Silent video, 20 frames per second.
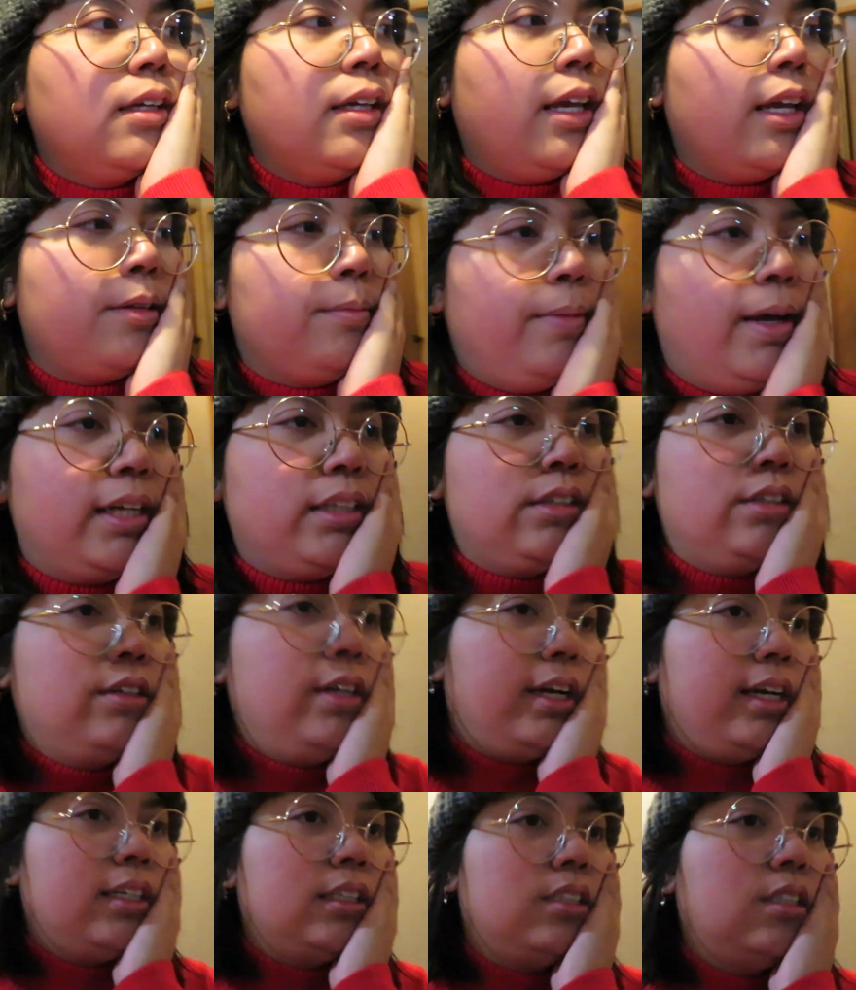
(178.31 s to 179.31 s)
get back to
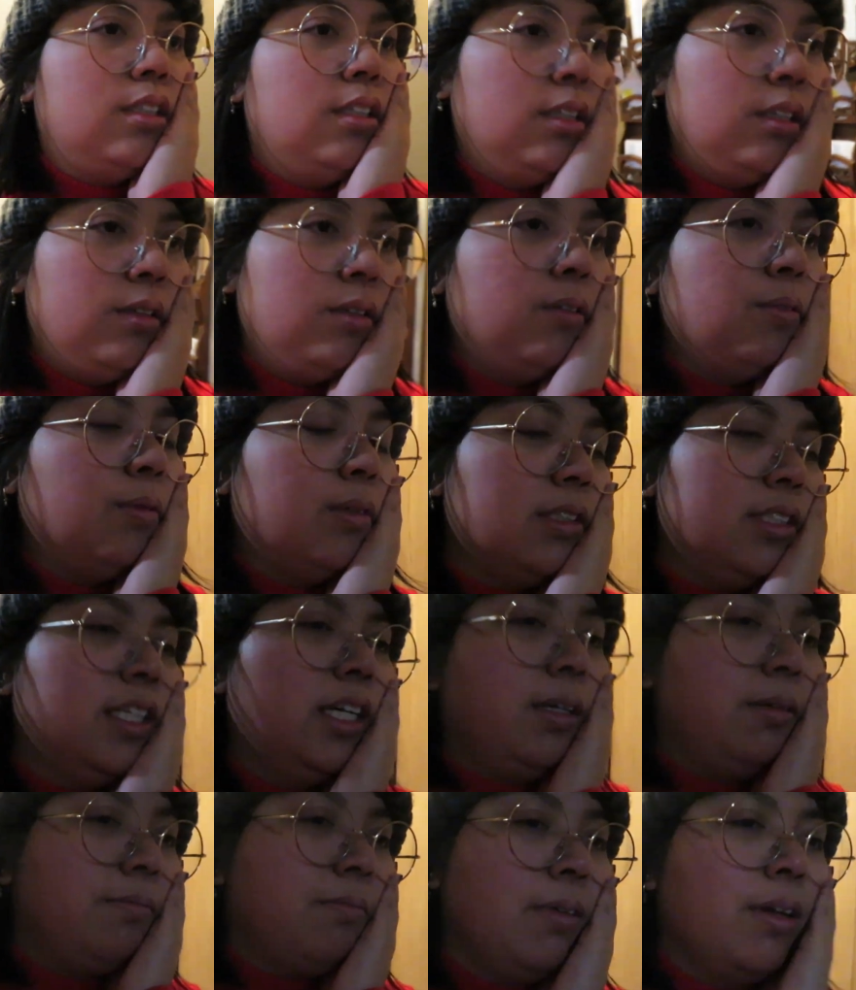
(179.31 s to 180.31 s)
you guys once
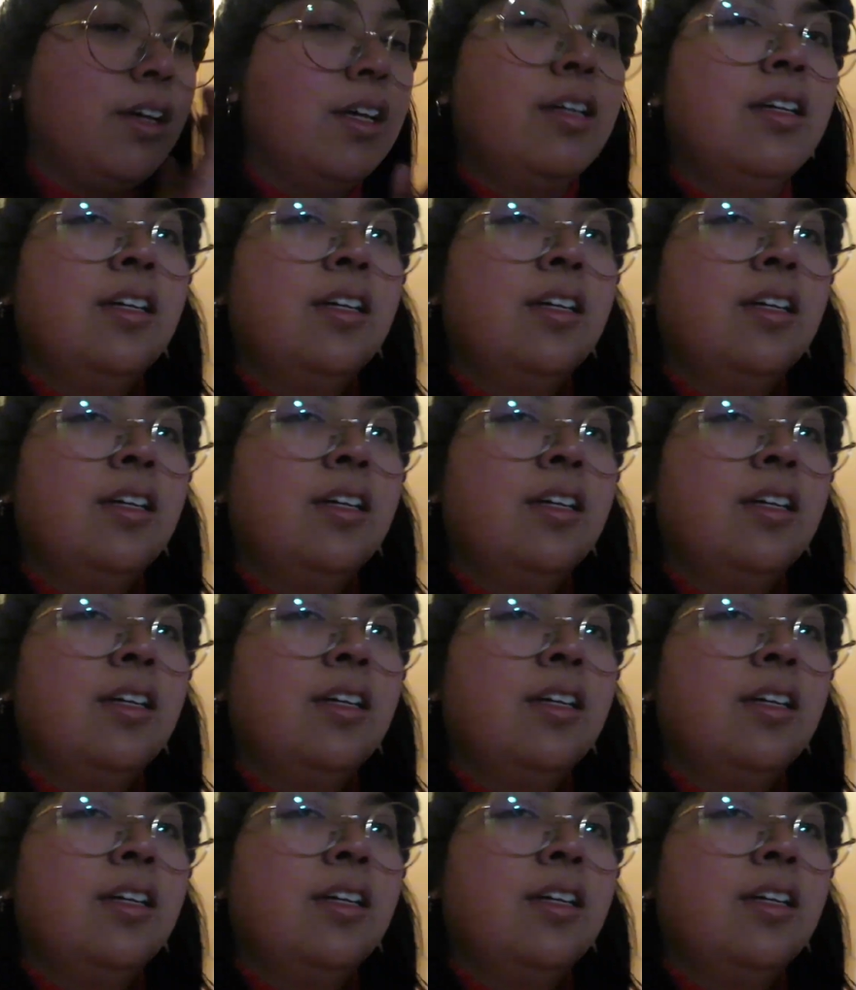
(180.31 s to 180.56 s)
I'm